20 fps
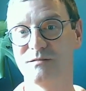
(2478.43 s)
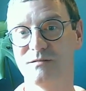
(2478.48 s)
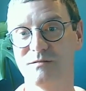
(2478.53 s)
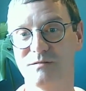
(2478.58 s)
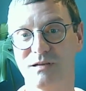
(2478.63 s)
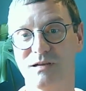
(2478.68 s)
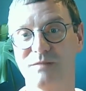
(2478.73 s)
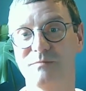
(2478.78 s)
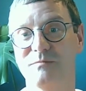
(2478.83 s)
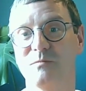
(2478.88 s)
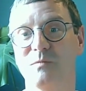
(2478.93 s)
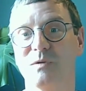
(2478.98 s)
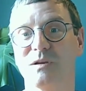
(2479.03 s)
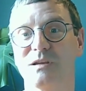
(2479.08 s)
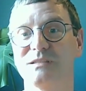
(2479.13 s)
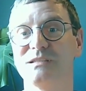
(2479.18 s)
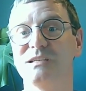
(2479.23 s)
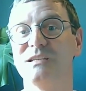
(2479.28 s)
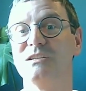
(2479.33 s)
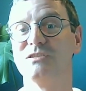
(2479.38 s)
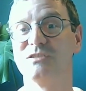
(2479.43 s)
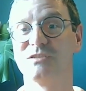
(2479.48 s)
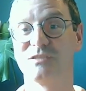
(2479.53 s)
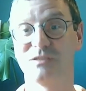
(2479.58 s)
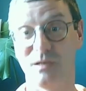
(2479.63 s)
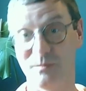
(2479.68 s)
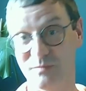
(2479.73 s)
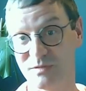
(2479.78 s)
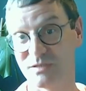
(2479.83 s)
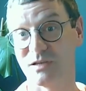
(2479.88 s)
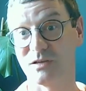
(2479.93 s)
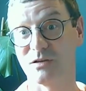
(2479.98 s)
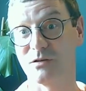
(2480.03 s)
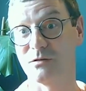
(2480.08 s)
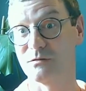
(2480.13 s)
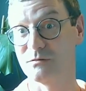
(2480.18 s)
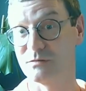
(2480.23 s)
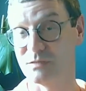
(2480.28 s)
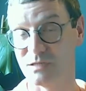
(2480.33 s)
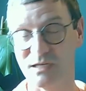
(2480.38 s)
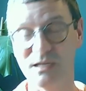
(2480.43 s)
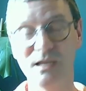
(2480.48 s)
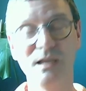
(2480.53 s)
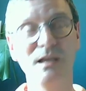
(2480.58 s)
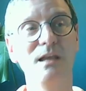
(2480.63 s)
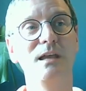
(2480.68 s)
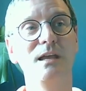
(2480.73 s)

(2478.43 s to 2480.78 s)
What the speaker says: when I teach cyberpsychology,